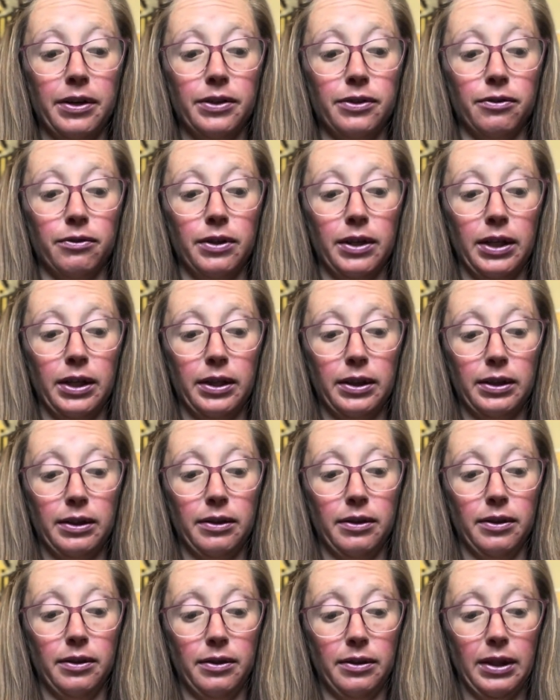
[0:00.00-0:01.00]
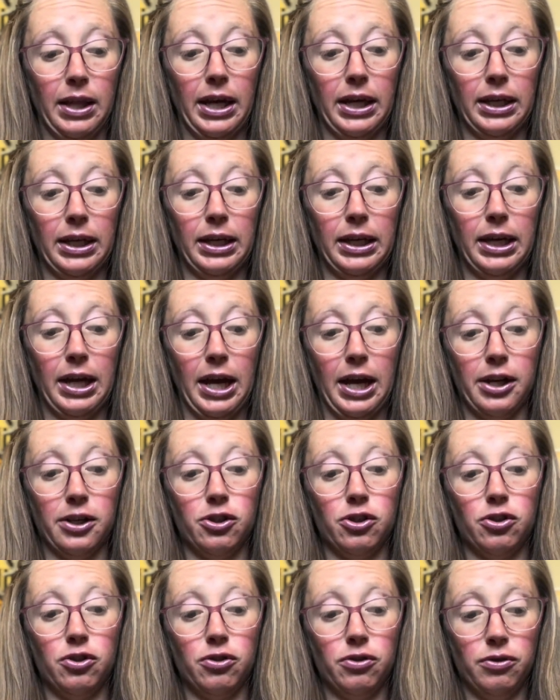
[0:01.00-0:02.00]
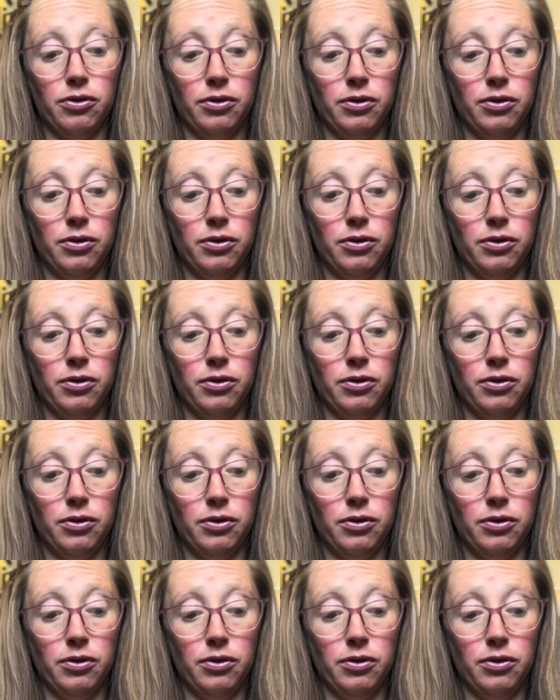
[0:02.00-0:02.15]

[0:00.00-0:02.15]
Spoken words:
Do you think they can catch?